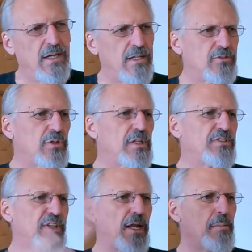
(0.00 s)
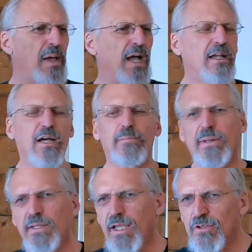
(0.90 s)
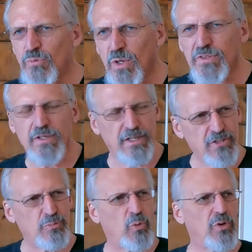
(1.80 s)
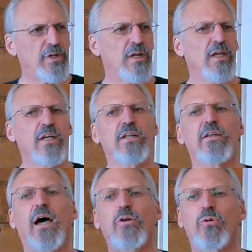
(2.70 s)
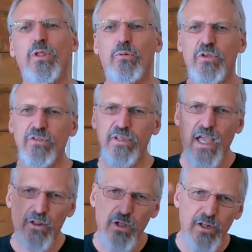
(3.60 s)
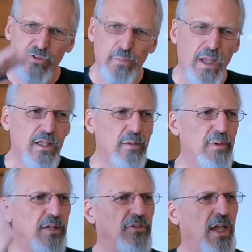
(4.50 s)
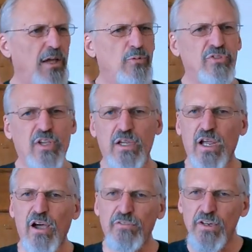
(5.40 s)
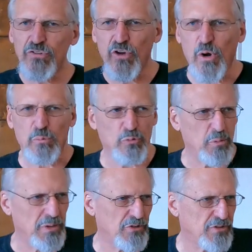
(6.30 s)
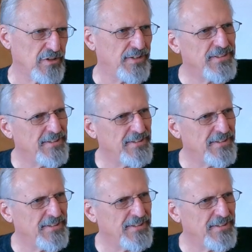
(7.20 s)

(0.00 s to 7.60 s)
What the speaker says: And so they set it back up. And guess what? The next morning, not only was it down on its belly, but its head was cut off and its arms were missing.